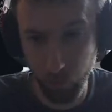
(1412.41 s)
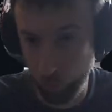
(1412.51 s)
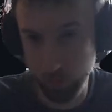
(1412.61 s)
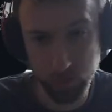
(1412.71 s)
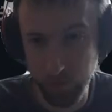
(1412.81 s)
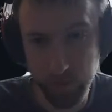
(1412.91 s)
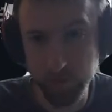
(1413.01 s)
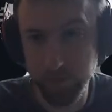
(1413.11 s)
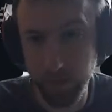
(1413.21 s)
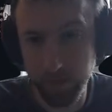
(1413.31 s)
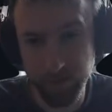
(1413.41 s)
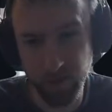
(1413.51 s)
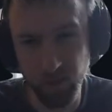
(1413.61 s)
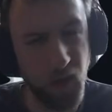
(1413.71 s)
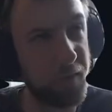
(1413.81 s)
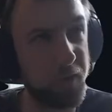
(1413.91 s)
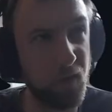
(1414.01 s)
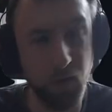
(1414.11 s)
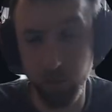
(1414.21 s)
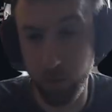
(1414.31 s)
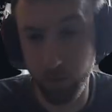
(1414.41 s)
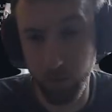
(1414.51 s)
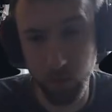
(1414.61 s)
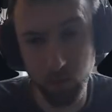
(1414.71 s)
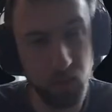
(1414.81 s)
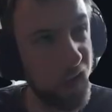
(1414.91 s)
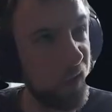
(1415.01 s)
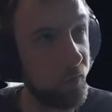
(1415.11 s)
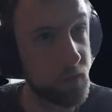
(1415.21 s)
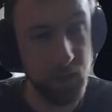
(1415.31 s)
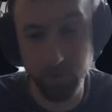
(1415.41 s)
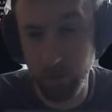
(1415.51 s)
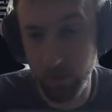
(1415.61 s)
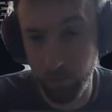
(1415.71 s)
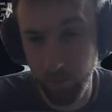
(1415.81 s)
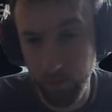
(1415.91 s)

which is nice. I guess I don't have to clamp it, but I do for safety